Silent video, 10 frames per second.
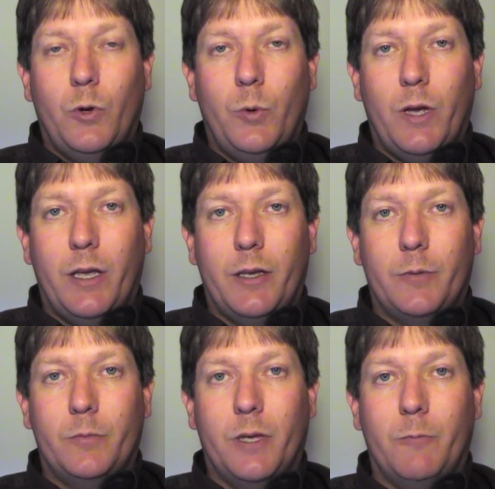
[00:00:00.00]
who I
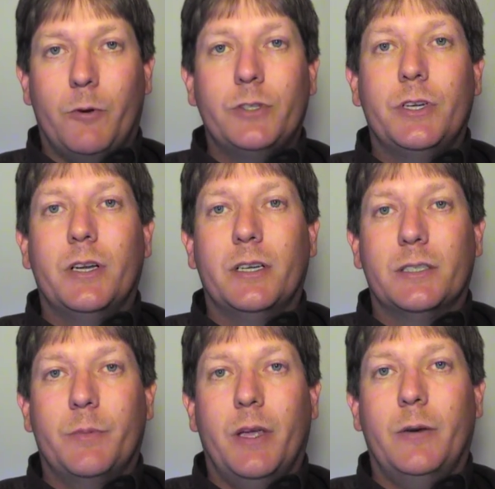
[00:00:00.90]
am and what you can
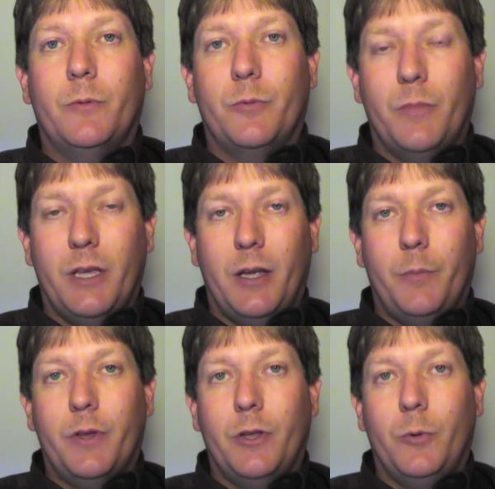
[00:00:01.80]
expect with me
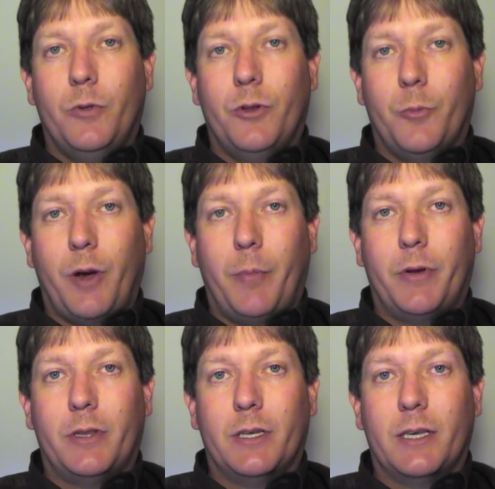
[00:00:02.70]
helping you with your
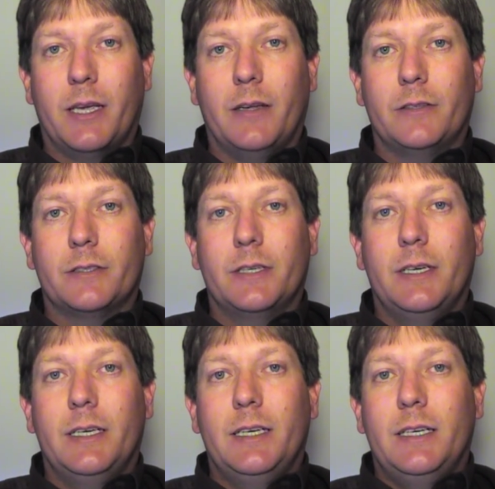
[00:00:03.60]
pay-per-click accounts.
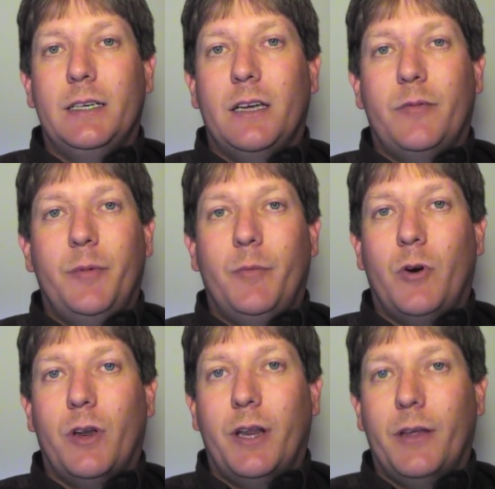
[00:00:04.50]
I've been
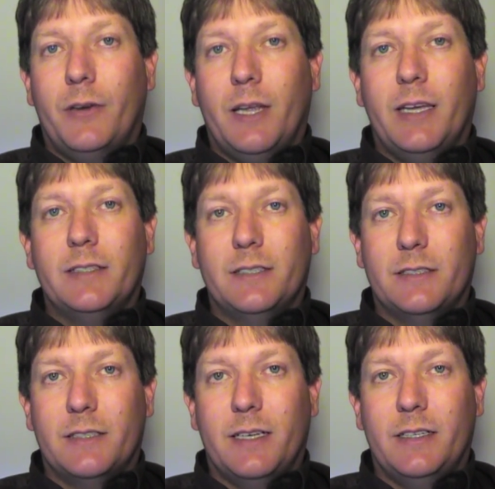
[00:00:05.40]
marketing online
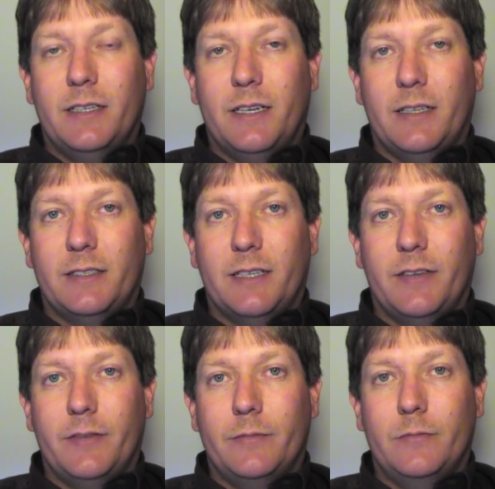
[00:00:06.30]
since
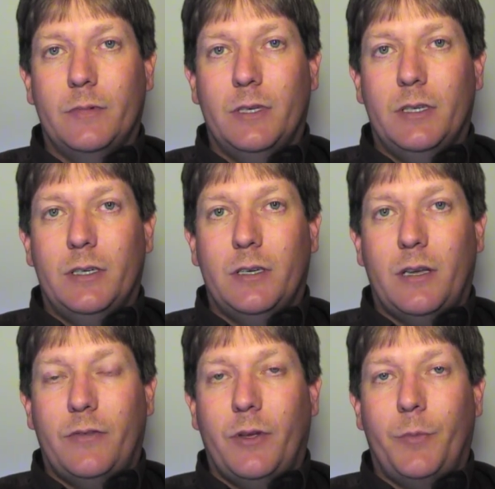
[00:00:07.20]
1997.
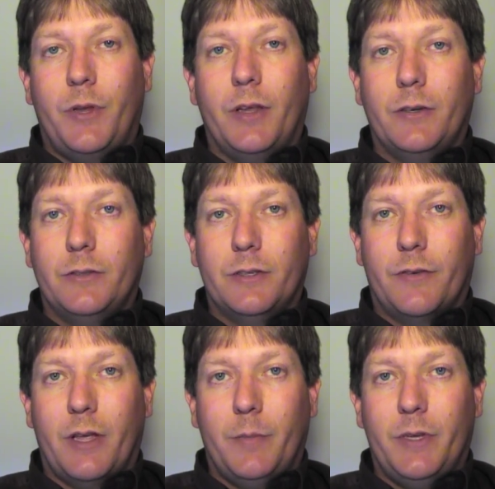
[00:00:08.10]
I've helped hundreds
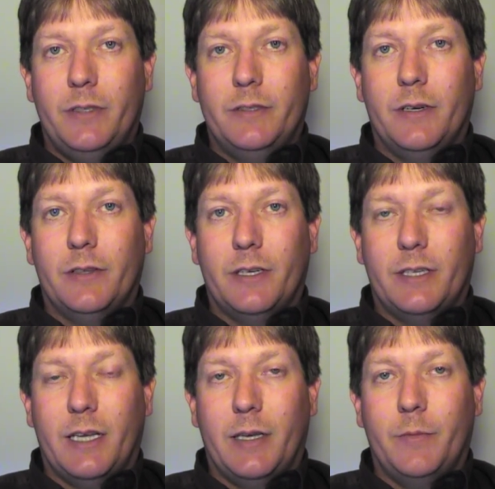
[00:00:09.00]
of companies during
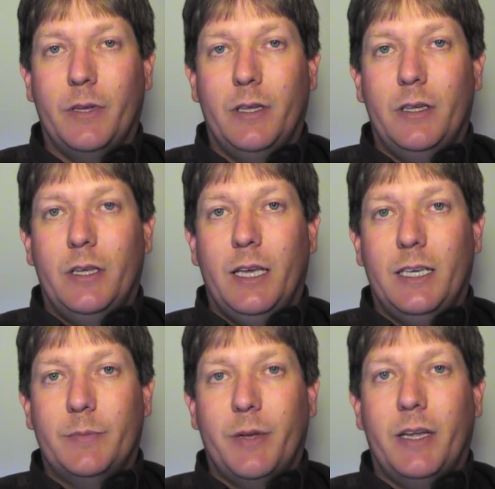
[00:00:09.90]
that time
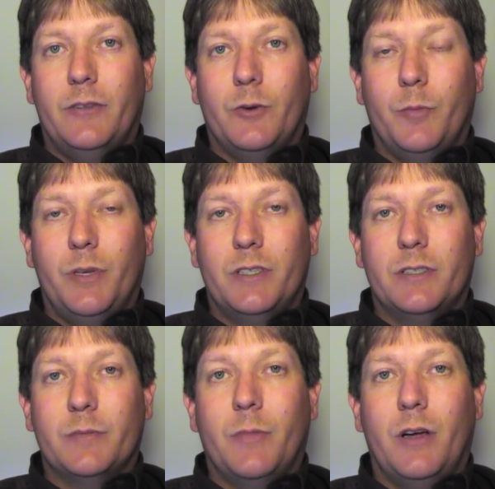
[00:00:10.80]
expand their
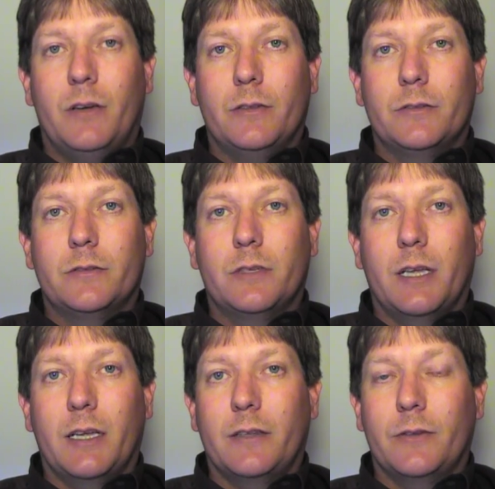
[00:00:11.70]
business models
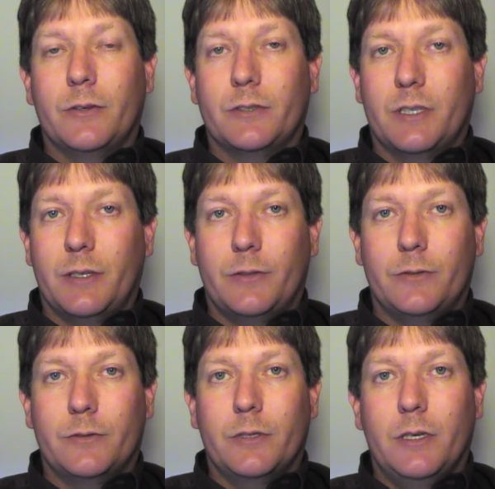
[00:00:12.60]
and their
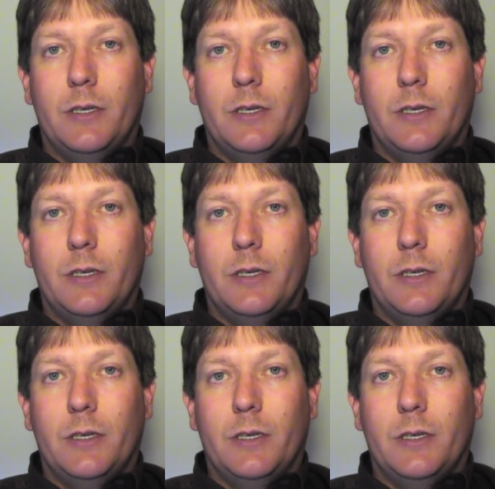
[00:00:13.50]
sales